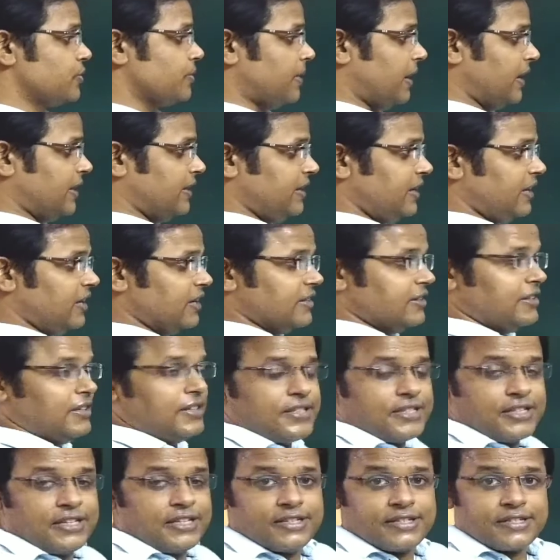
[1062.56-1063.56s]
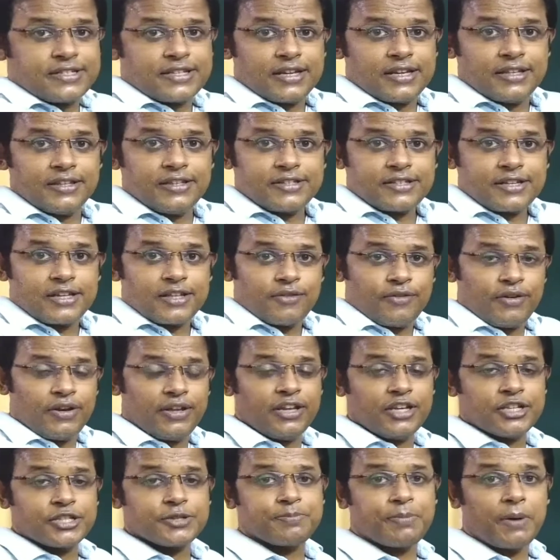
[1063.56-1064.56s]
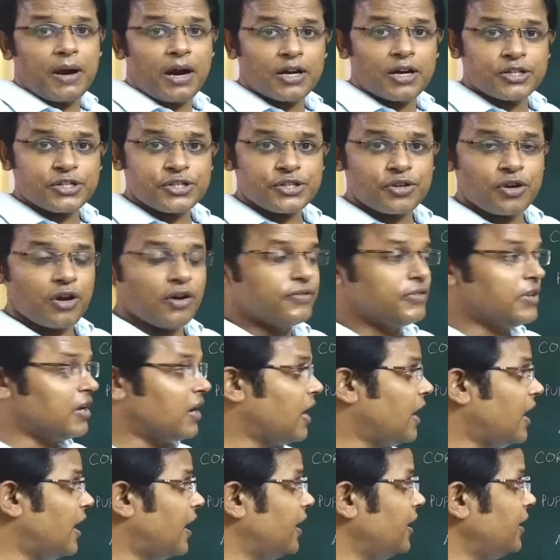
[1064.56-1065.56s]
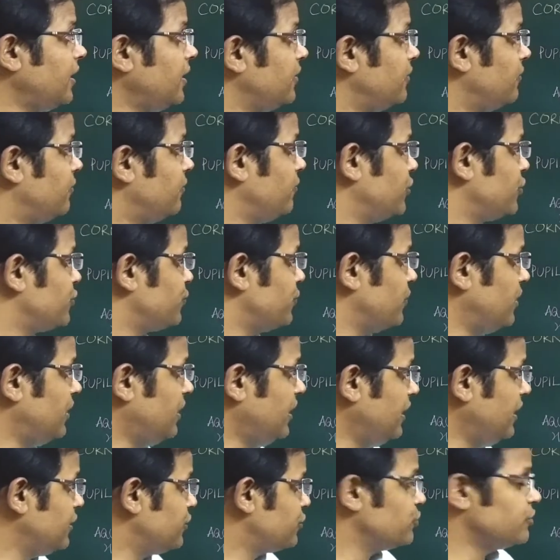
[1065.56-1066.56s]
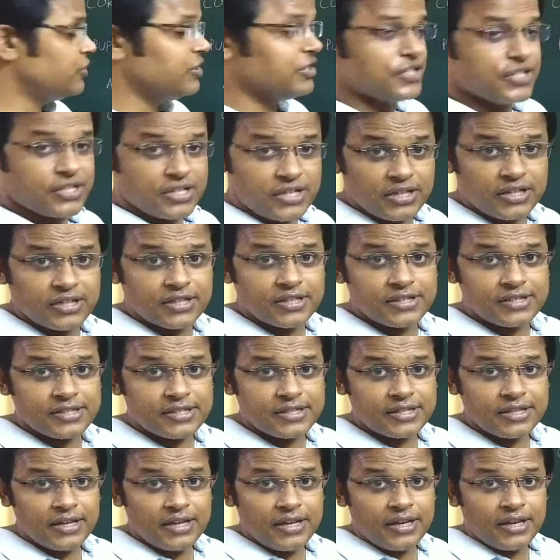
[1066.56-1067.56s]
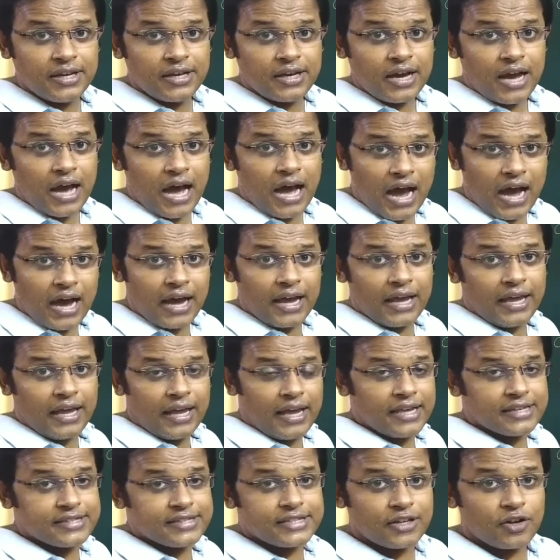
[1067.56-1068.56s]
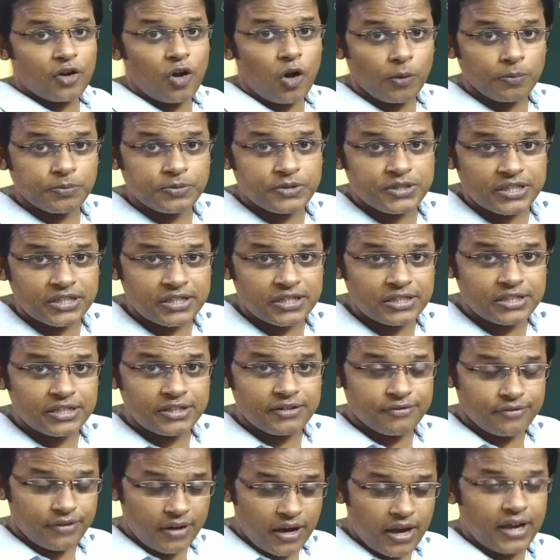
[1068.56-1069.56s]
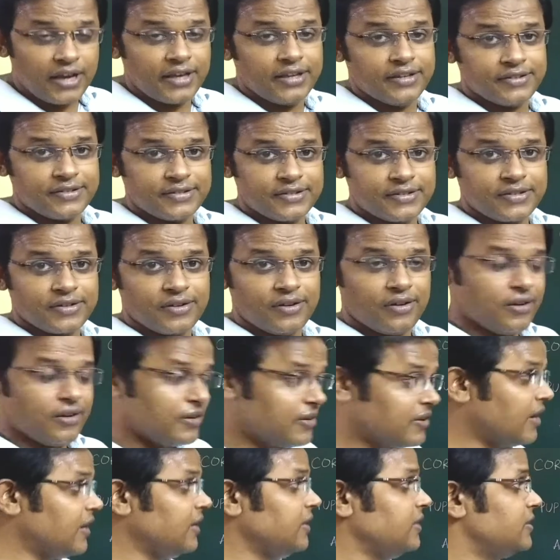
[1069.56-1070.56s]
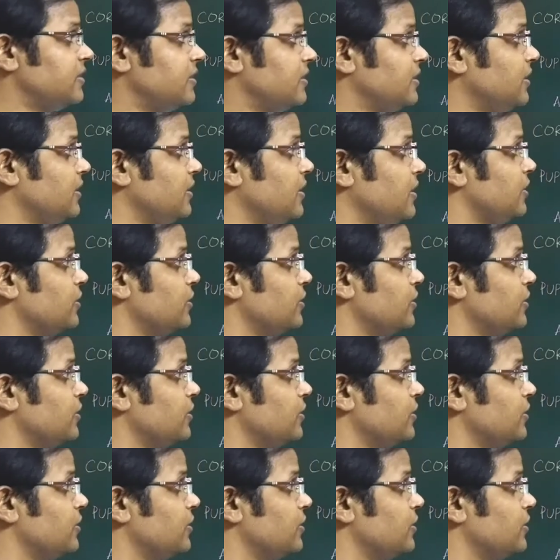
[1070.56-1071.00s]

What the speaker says: So my dear, these are the various parts of the eye which we need to discuss. Eye as an optical device. Alright?